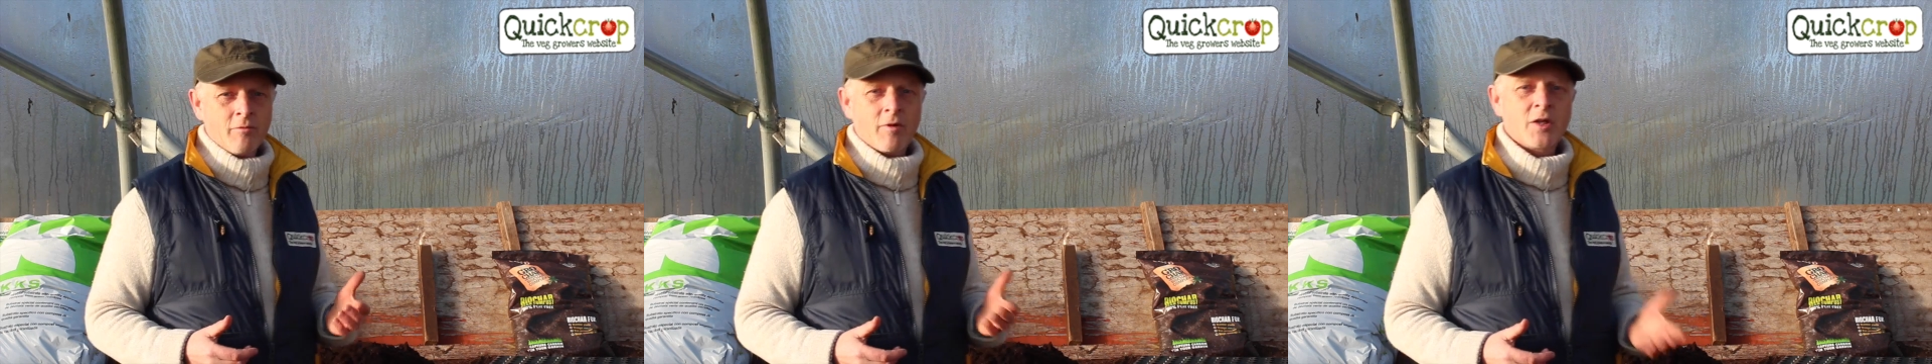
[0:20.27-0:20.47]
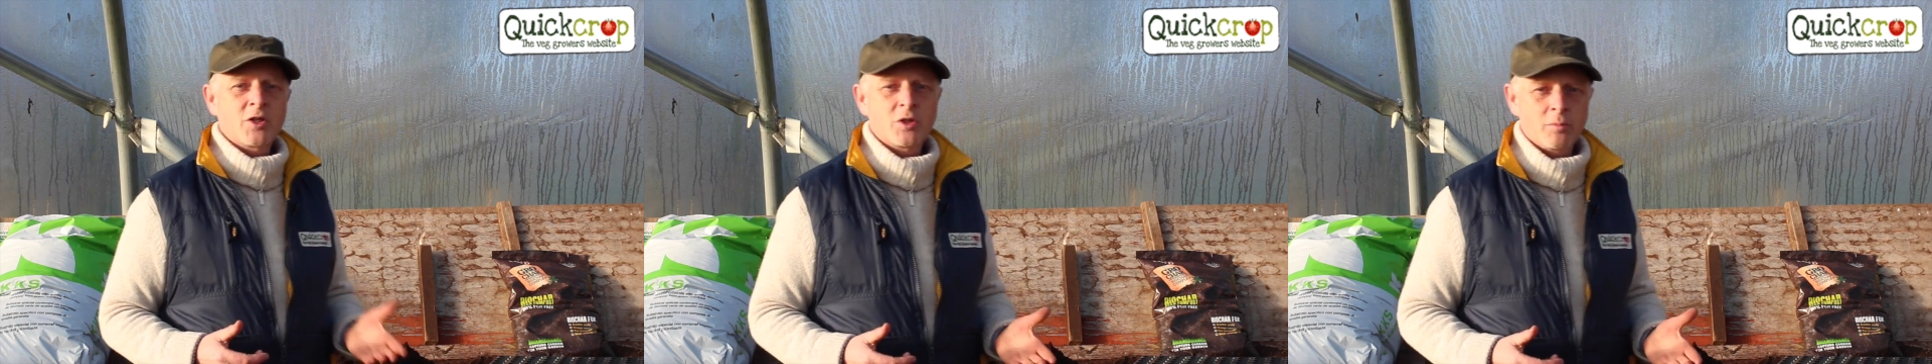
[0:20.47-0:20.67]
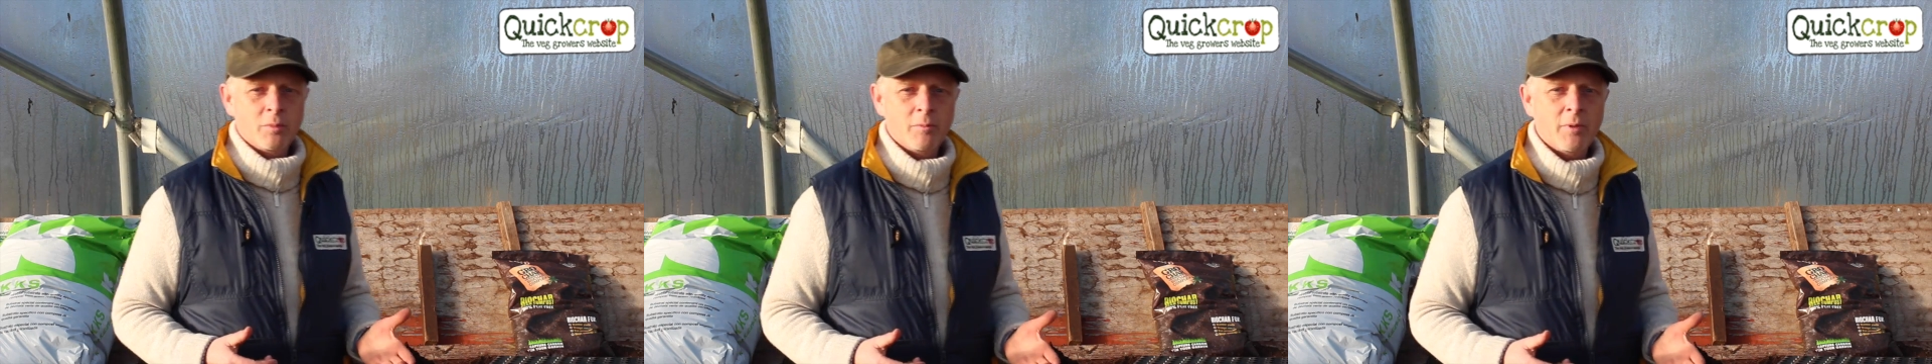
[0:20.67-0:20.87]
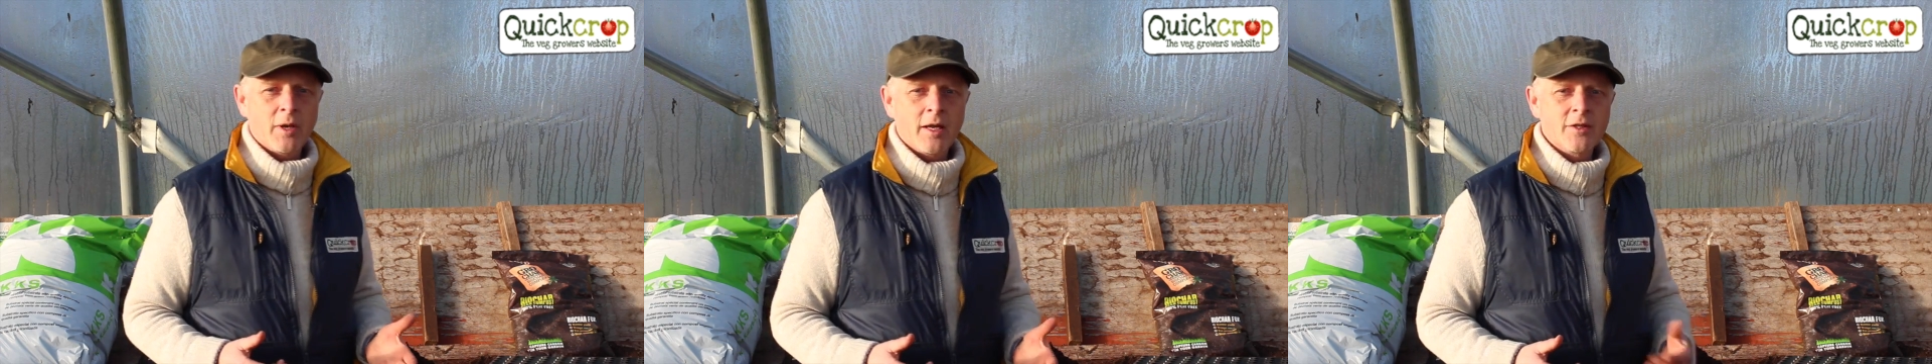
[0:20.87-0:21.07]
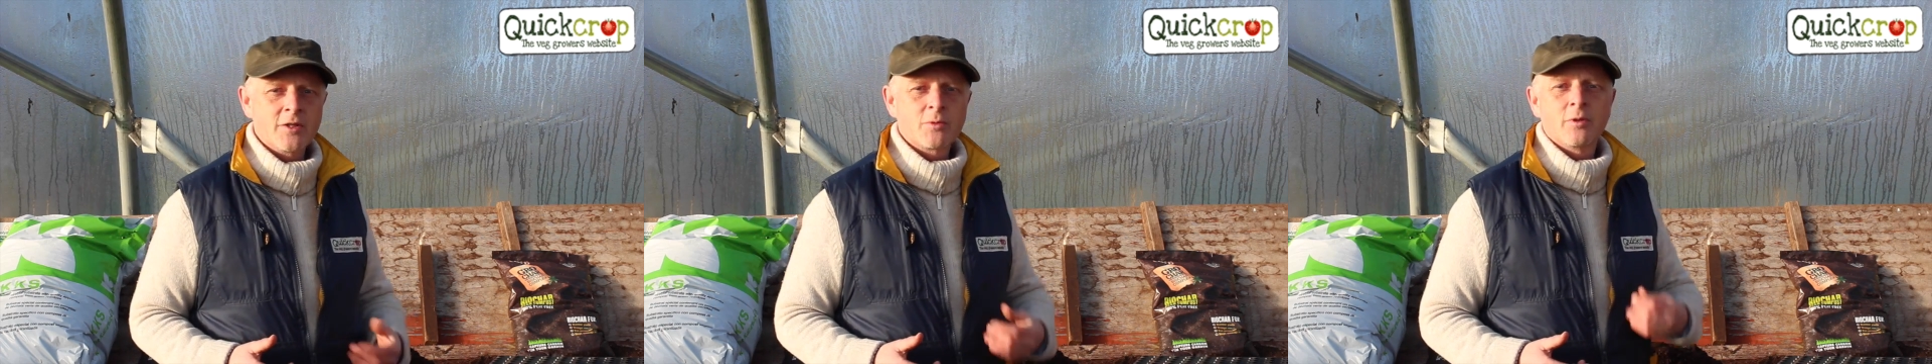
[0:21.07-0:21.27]
vegetable
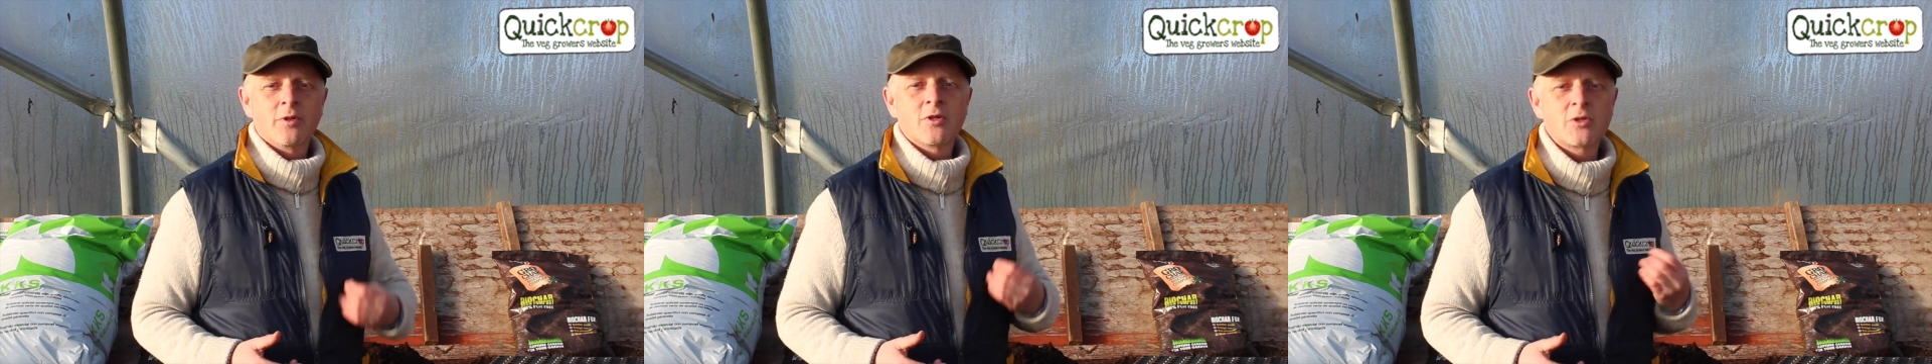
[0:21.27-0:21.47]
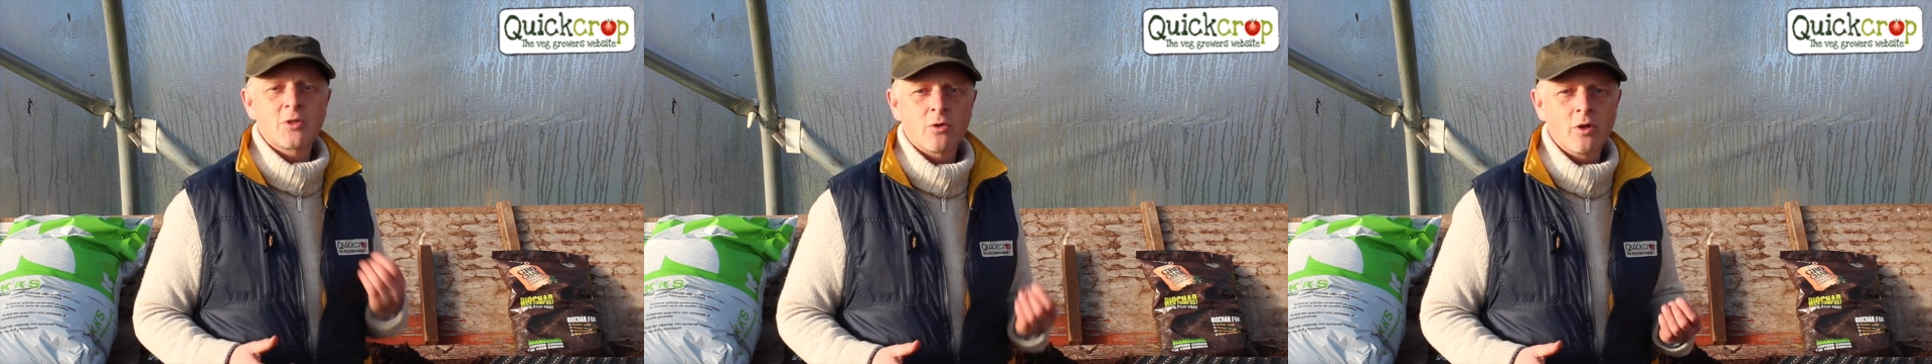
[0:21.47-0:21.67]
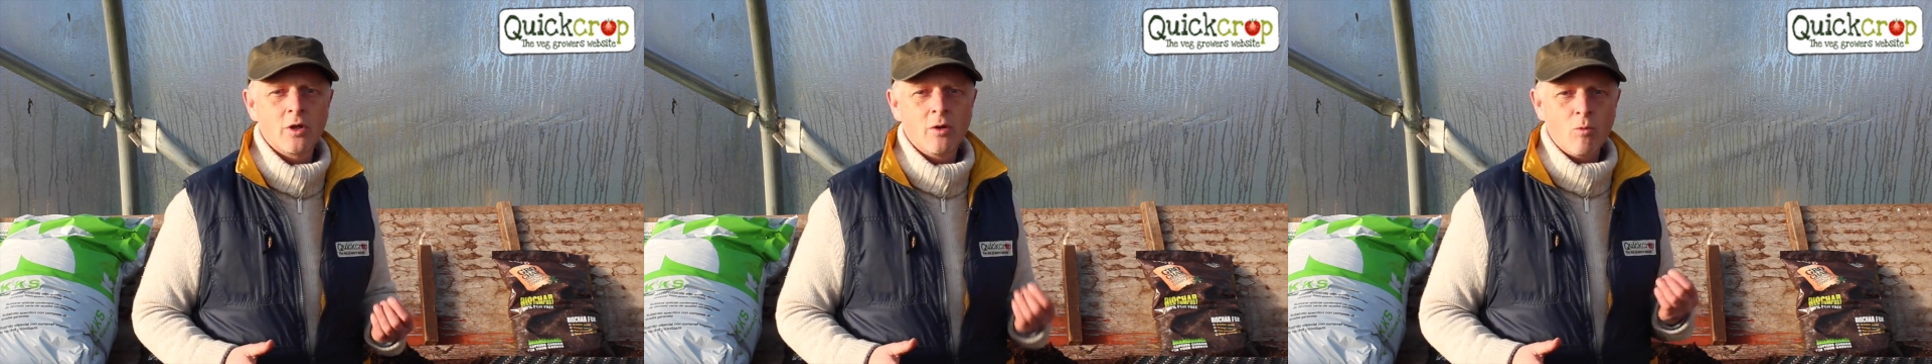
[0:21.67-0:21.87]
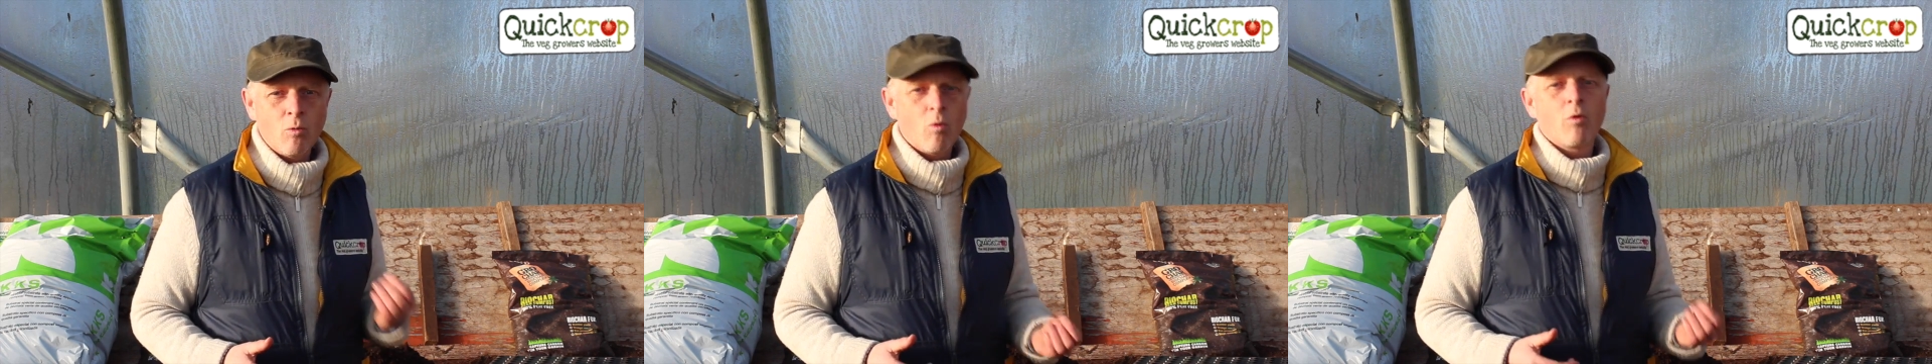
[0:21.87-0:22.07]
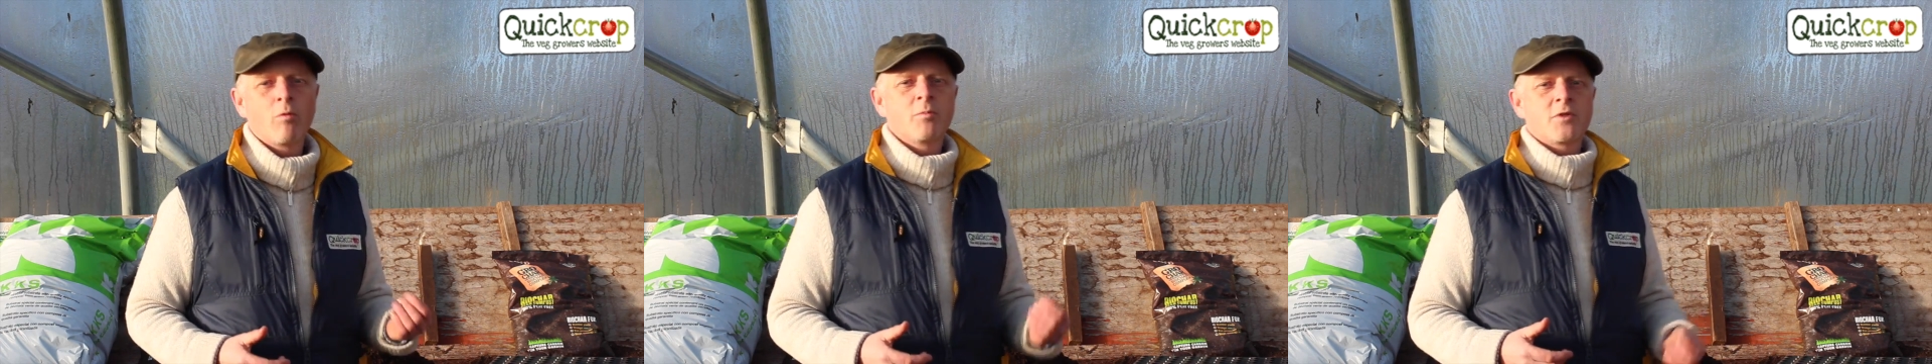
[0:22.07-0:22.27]
plants when the soil
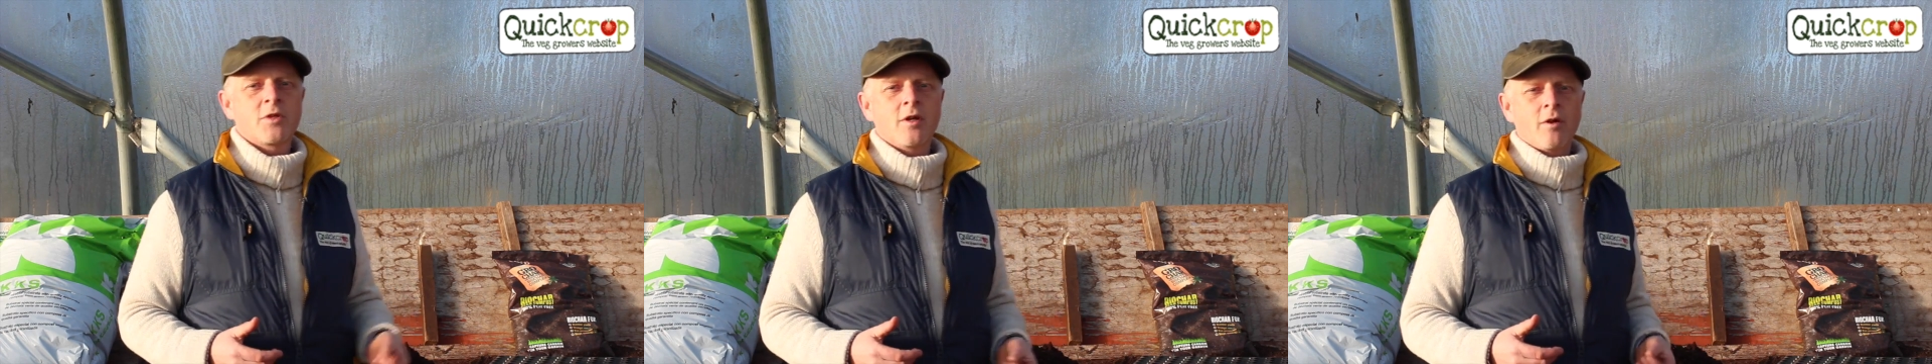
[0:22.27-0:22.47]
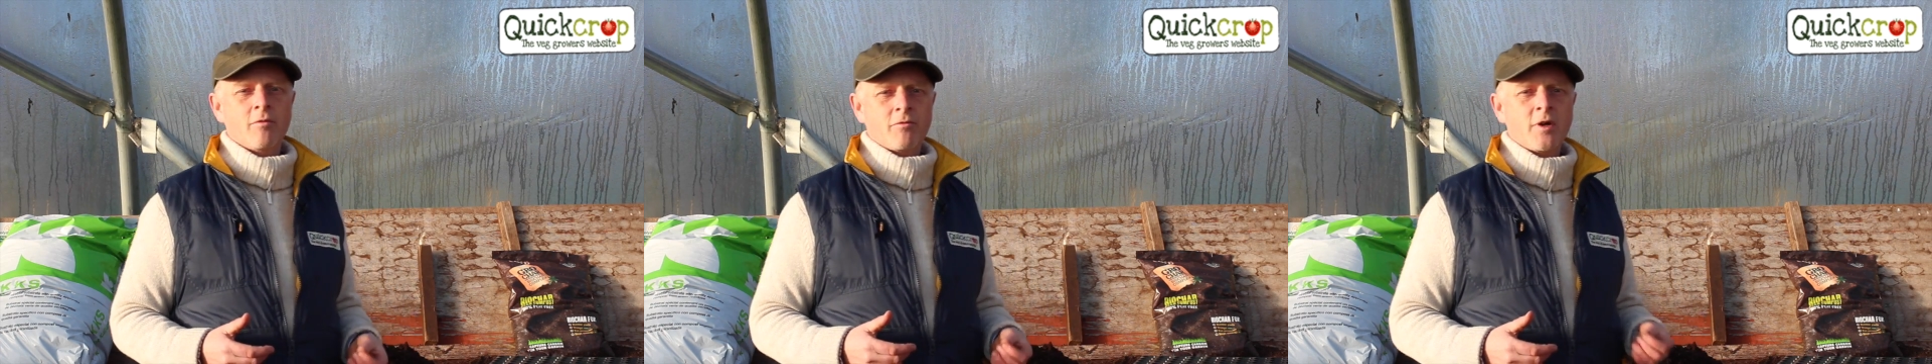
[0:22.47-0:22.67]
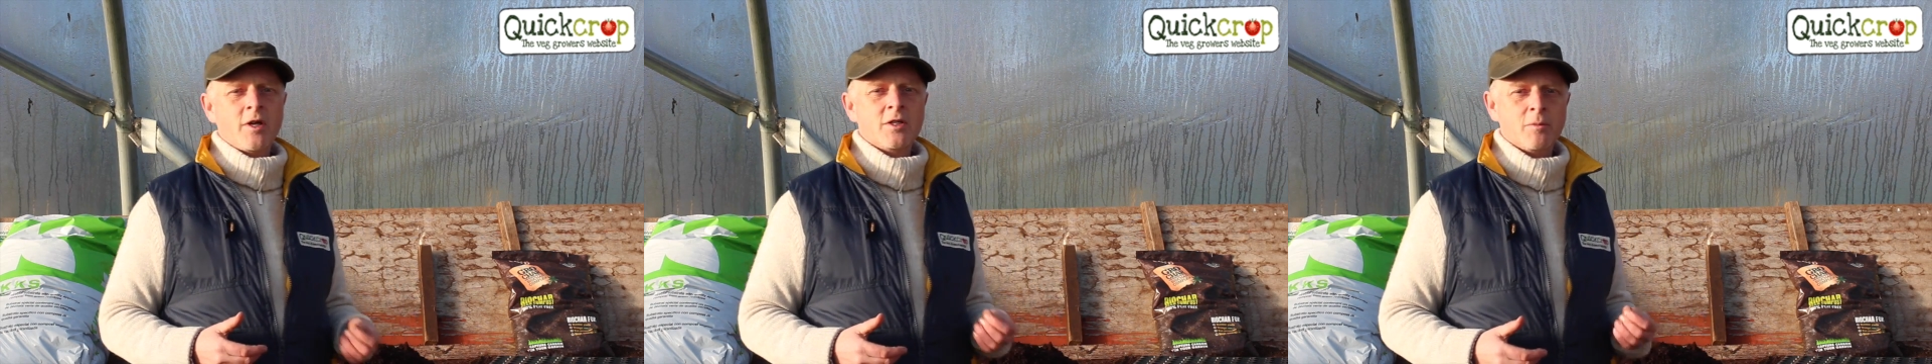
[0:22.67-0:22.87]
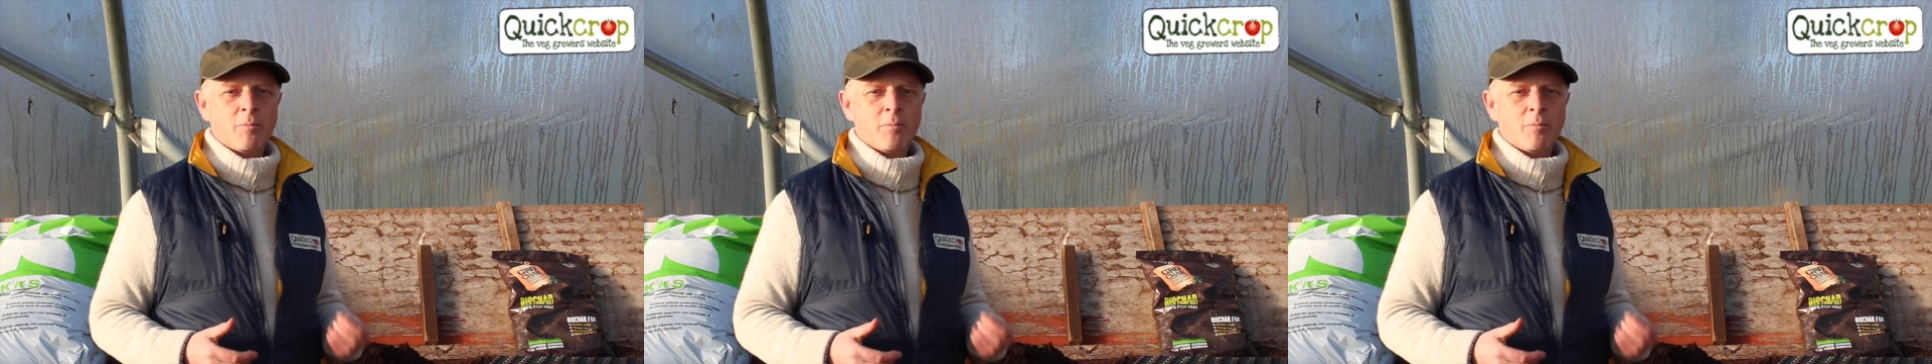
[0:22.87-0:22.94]
warms enough